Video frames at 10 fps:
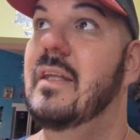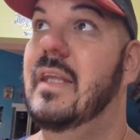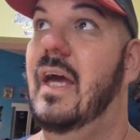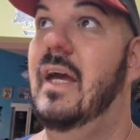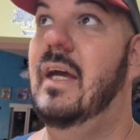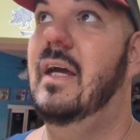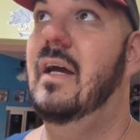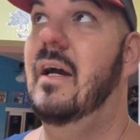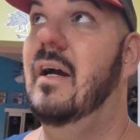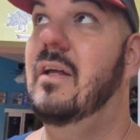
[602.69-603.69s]

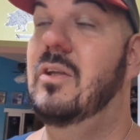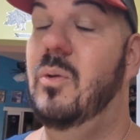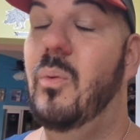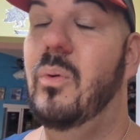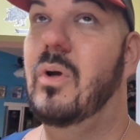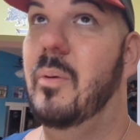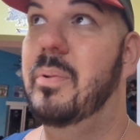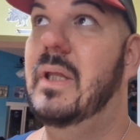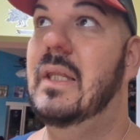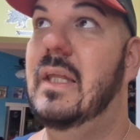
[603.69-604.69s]
They, you
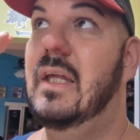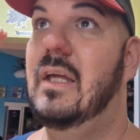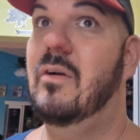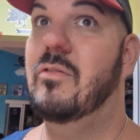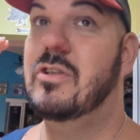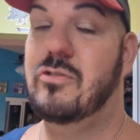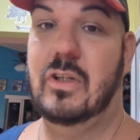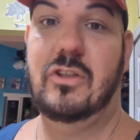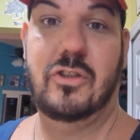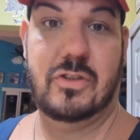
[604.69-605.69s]
completely
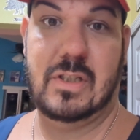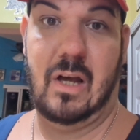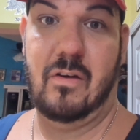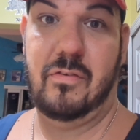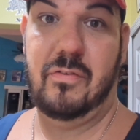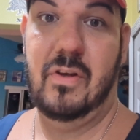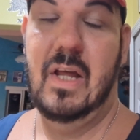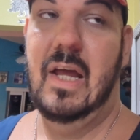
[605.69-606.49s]
restrict yourself.